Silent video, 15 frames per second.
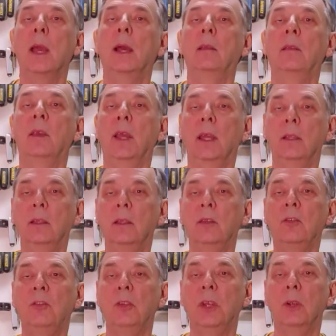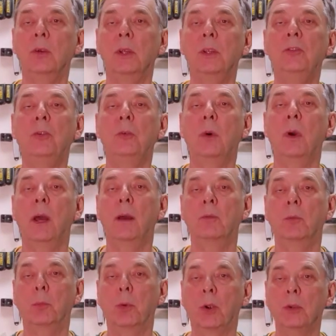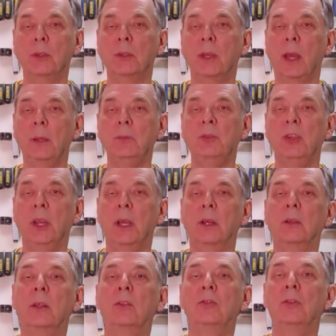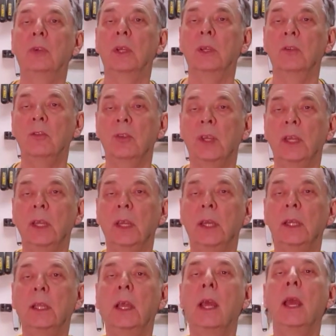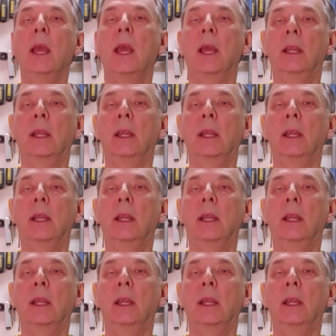At the end of the series, you will have a prototype chair that you can sit in